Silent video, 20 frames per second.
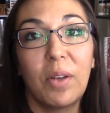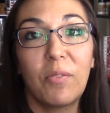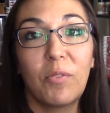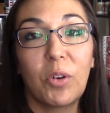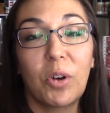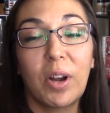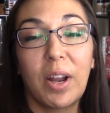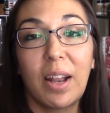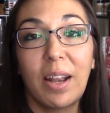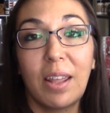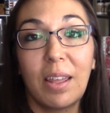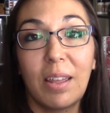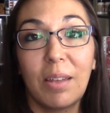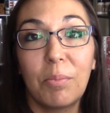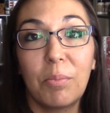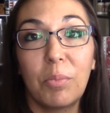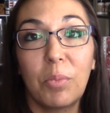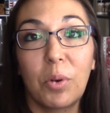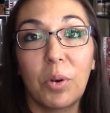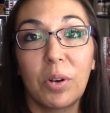for any
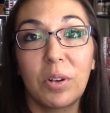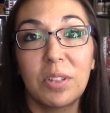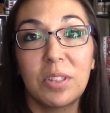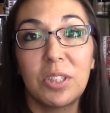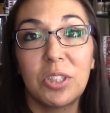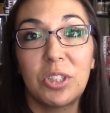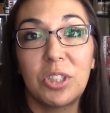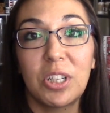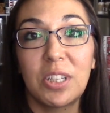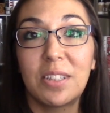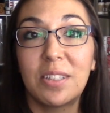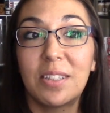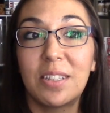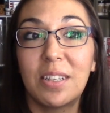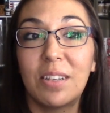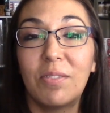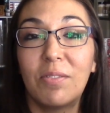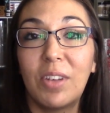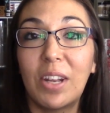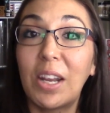more
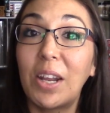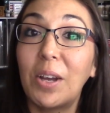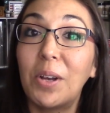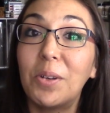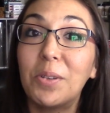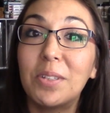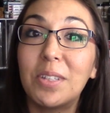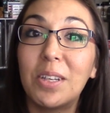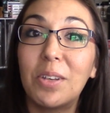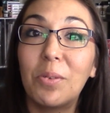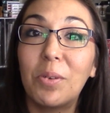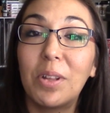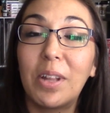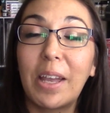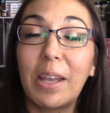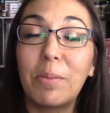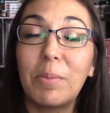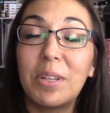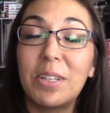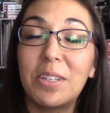suggested videos that you would
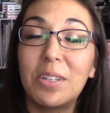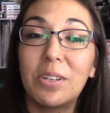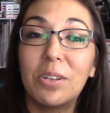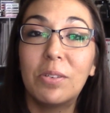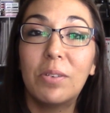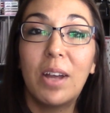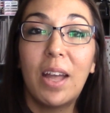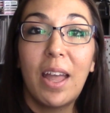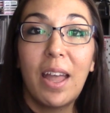like me to do.